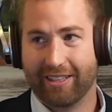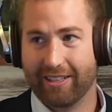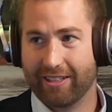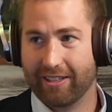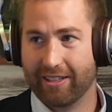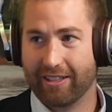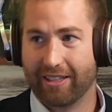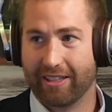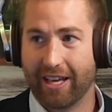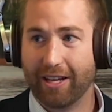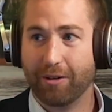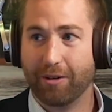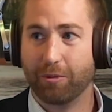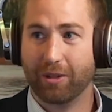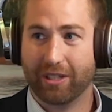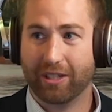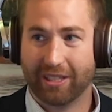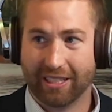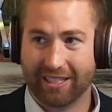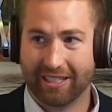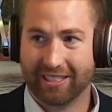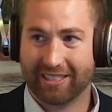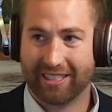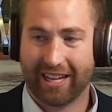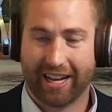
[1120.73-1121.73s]
Then we
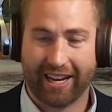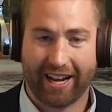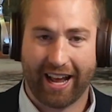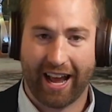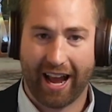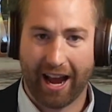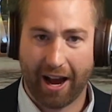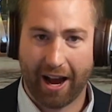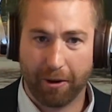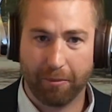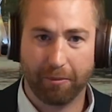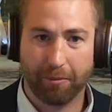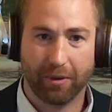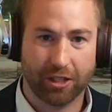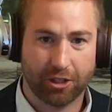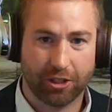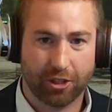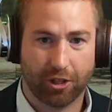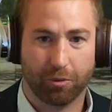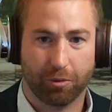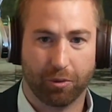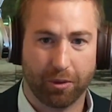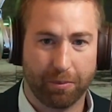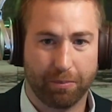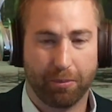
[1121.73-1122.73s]
can decide how much
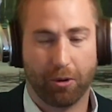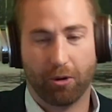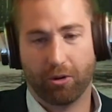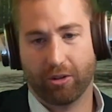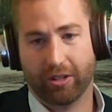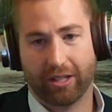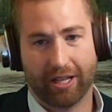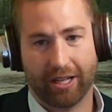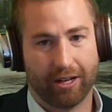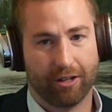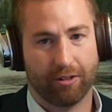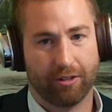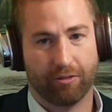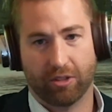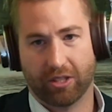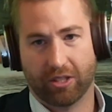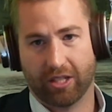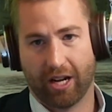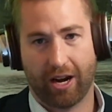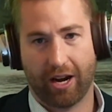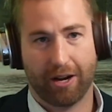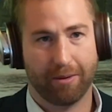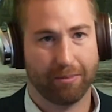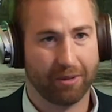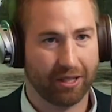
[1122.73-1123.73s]
are we pulling out of
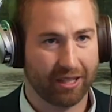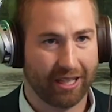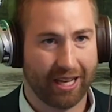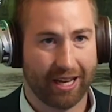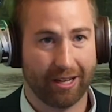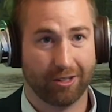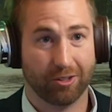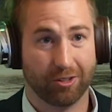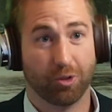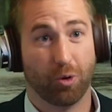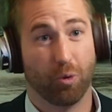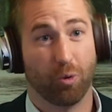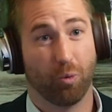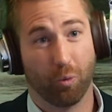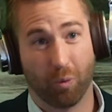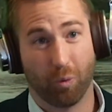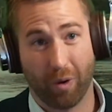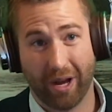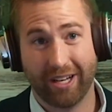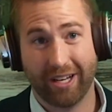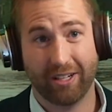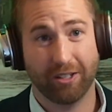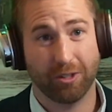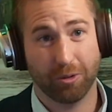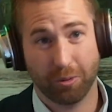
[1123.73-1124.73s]
retirement accounts,
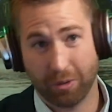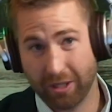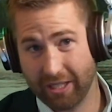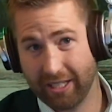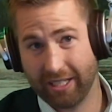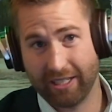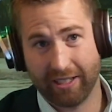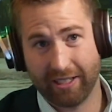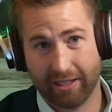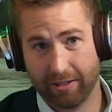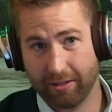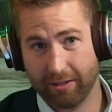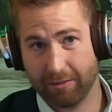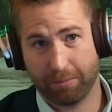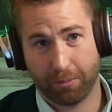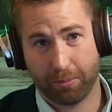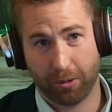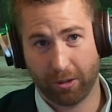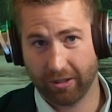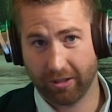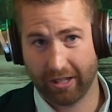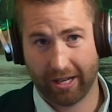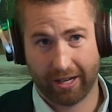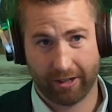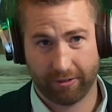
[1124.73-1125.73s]
when do we need it
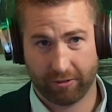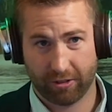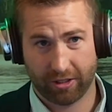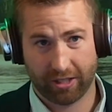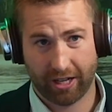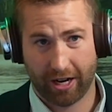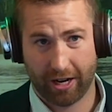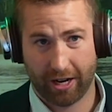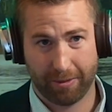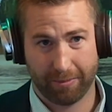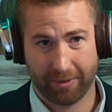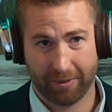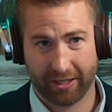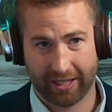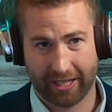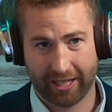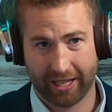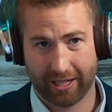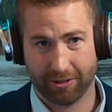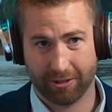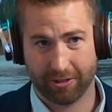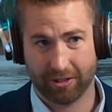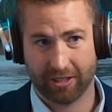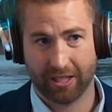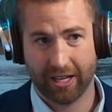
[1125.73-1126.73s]
pulled out of retirement
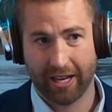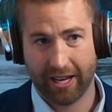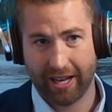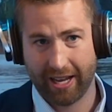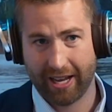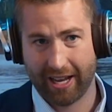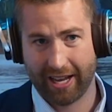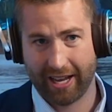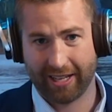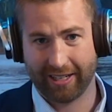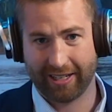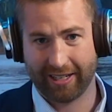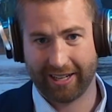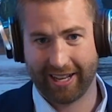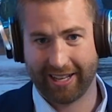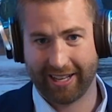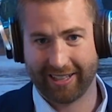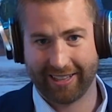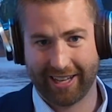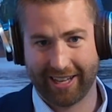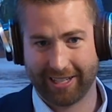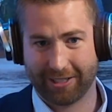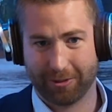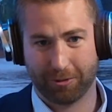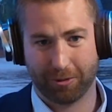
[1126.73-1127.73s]
accounts, and
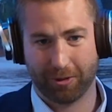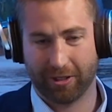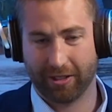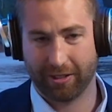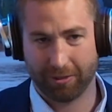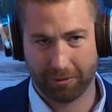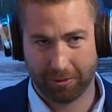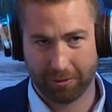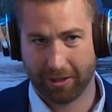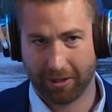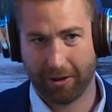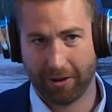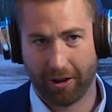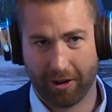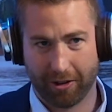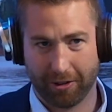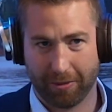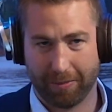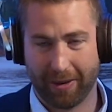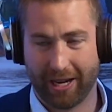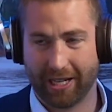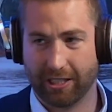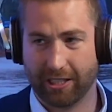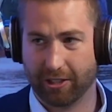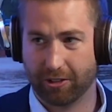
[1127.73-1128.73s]
that's when all the
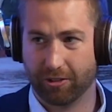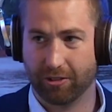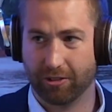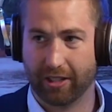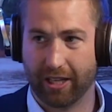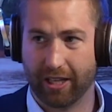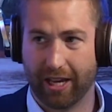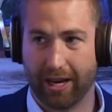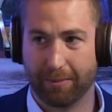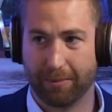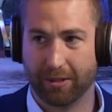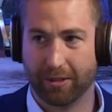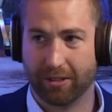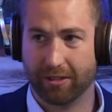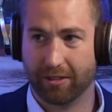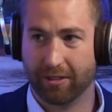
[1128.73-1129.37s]
magic really happens.